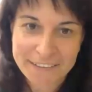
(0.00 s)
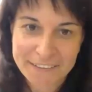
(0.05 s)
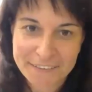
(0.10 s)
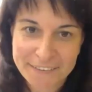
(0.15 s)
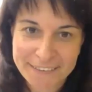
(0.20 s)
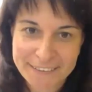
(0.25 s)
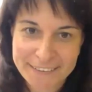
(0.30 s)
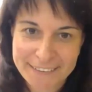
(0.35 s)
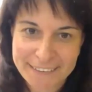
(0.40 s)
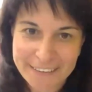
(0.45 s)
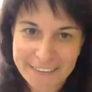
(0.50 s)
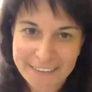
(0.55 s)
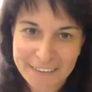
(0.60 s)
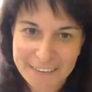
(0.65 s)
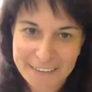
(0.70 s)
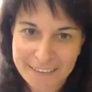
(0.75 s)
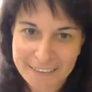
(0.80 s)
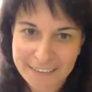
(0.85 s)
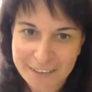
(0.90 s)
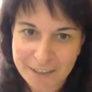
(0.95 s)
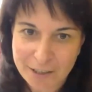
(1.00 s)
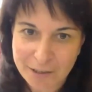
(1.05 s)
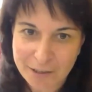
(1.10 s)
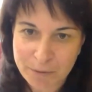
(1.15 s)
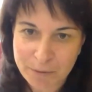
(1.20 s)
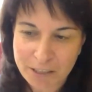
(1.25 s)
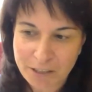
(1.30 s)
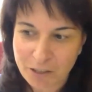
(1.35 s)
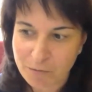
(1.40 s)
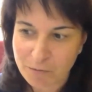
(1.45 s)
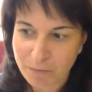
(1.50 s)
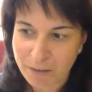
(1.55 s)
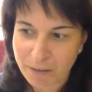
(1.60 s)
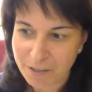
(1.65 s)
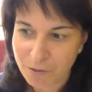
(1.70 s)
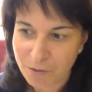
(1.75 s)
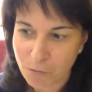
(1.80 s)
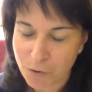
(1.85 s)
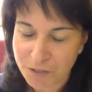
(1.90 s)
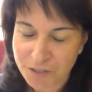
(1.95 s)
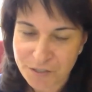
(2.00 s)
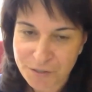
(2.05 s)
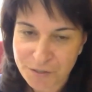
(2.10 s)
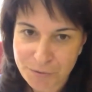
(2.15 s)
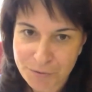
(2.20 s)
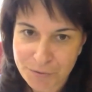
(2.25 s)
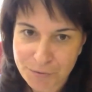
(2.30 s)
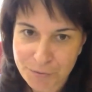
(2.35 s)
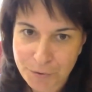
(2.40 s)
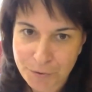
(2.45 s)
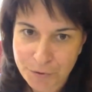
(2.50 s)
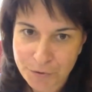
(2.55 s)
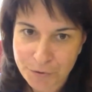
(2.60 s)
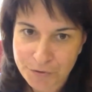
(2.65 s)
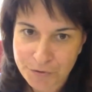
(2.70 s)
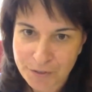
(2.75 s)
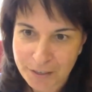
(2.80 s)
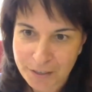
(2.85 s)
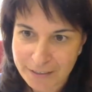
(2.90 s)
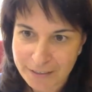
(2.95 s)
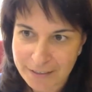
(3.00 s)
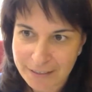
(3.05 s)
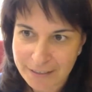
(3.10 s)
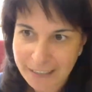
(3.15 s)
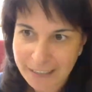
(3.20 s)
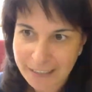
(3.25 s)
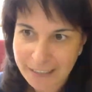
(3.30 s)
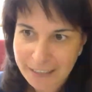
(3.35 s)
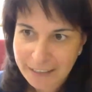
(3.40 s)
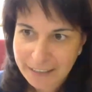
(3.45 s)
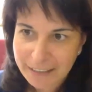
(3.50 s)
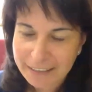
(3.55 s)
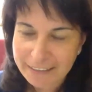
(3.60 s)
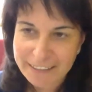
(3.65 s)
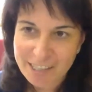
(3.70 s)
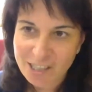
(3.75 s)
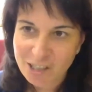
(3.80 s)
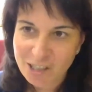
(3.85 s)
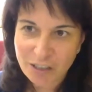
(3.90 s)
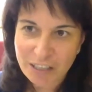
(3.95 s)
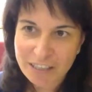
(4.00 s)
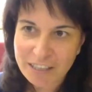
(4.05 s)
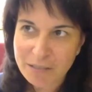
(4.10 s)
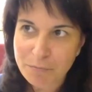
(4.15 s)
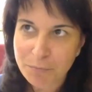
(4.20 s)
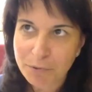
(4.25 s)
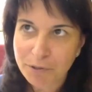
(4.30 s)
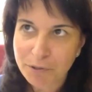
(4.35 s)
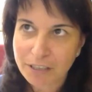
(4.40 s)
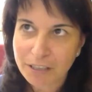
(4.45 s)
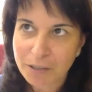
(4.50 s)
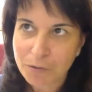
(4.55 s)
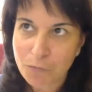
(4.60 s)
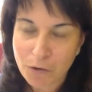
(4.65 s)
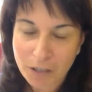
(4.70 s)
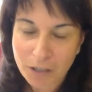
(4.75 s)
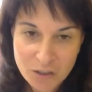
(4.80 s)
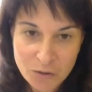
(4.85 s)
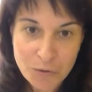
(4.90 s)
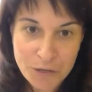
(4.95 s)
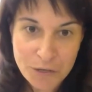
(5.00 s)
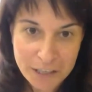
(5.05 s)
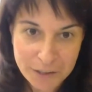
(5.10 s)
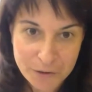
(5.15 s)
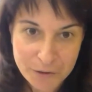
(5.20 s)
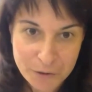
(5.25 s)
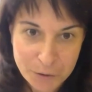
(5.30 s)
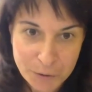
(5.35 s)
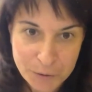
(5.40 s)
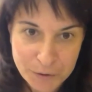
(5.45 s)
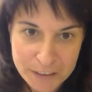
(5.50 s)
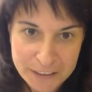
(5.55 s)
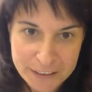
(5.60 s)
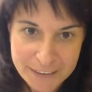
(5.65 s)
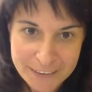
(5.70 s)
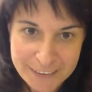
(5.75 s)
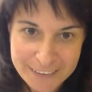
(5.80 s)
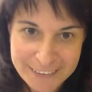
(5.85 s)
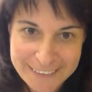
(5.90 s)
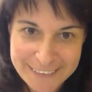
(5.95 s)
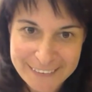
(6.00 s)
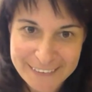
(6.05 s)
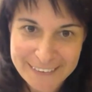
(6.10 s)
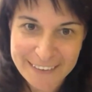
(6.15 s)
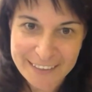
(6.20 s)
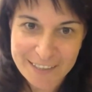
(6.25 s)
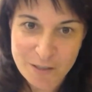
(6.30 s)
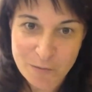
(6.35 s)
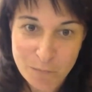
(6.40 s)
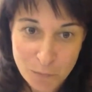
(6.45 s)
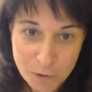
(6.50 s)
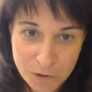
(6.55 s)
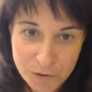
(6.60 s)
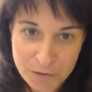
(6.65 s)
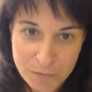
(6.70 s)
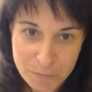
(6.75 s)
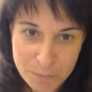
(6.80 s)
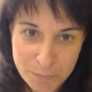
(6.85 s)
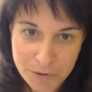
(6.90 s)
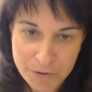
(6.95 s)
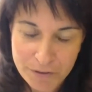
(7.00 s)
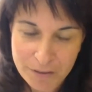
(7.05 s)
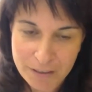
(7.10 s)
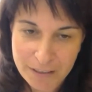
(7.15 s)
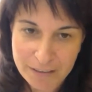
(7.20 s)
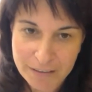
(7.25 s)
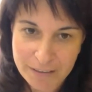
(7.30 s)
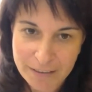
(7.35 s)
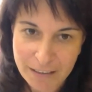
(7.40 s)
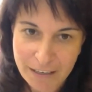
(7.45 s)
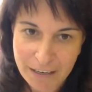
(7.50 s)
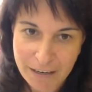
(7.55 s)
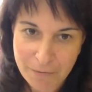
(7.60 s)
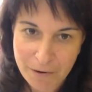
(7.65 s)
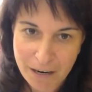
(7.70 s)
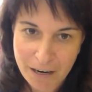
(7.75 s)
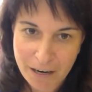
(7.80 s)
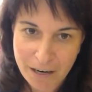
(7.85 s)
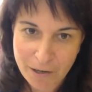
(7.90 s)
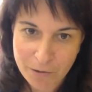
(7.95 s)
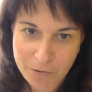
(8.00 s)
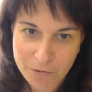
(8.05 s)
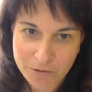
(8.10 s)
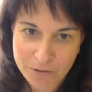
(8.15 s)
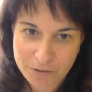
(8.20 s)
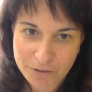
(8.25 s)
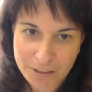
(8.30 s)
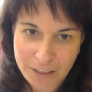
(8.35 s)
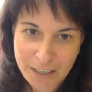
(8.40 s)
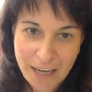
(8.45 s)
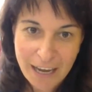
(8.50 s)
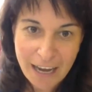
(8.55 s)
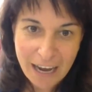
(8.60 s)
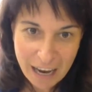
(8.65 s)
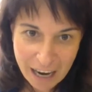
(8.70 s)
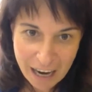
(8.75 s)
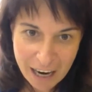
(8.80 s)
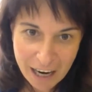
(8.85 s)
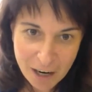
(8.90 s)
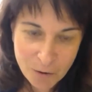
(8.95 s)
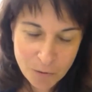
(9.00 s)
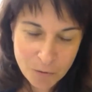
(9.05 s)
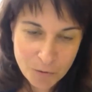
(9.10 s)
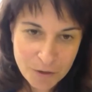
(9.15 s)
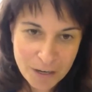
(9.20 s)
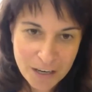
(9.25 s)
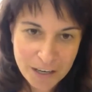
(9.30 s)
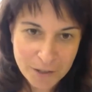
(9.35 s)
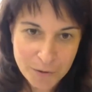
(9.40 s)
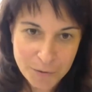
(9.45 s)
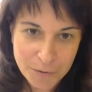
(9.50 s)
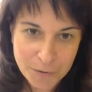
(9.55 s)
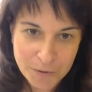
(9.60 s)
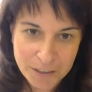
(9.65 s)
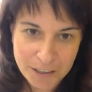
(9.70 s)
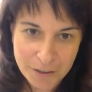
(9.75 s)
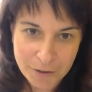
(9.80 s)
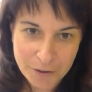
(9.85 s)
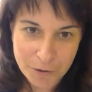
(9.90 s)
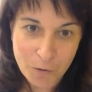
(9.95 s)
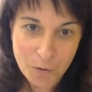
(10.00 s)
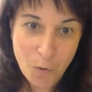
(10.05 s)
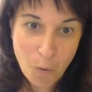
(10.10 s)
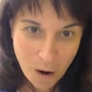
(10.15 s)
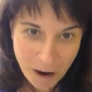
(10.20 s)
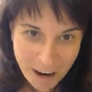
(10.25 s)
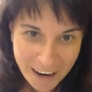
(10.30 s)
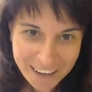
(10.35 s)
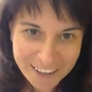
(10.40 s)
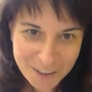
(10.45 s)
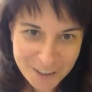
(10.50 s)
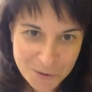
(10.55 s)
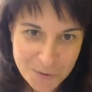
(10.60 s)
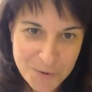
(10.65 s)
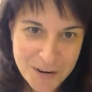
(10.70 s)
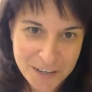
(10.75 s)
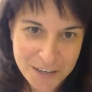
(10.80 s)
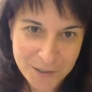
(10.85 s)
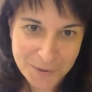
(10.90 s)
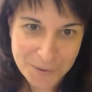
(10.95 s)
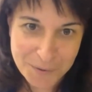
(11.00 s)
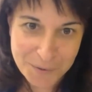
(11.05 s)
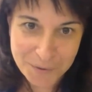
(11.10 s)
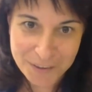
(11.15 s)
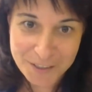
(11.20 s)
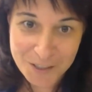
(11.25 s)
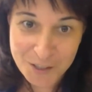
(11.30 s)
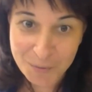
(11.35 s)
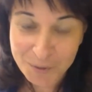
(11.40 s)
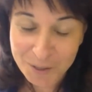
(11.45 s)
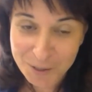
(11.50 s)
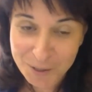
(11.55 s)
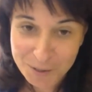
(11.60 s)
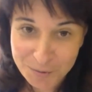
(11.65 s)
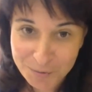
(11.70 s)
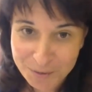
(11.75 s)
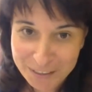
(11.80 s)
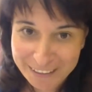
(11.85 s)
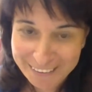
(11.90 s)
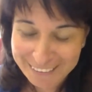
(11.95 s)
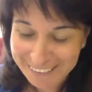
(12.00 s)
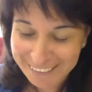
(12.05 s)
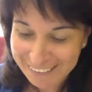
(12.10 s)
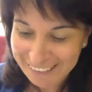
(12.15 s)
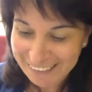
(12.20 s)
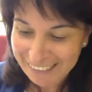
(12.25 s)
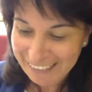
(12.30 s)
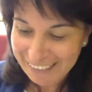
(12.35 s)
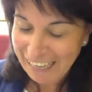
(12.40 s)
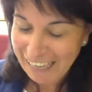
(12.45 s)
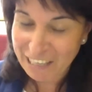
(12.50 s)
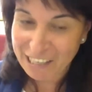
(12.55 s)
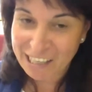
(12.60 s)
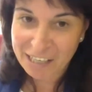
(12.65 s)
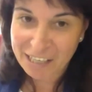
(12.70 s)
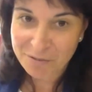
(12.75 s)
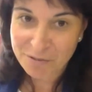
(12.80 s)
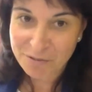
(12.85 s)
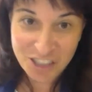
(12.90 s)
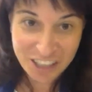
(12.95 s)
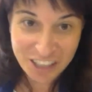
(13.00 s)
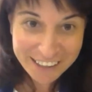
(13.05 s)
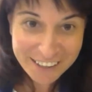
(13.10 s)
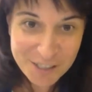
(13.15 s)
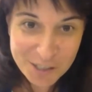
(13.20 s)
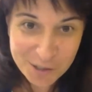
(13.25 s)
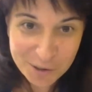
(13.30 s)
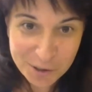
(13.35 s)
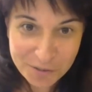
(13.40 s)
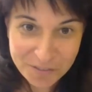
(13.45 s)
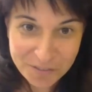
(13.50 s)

idea here, because my question was that it is not that important what we are doing. It is more important about how we are doing or why we are doing. So because of that, I have checked some